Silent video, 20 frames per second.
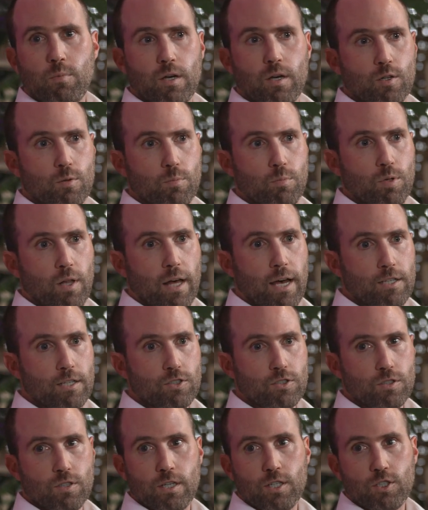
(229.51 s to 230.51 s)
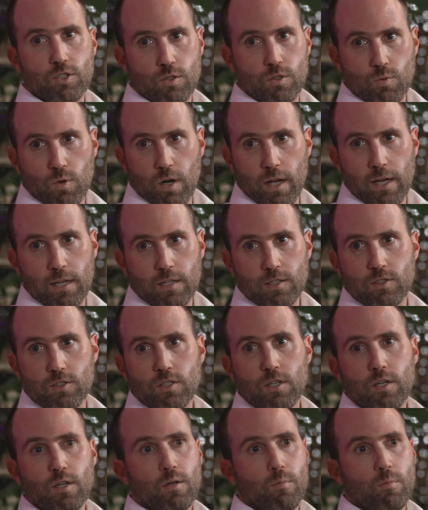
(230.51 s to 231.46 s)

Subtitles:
better blastulation rates,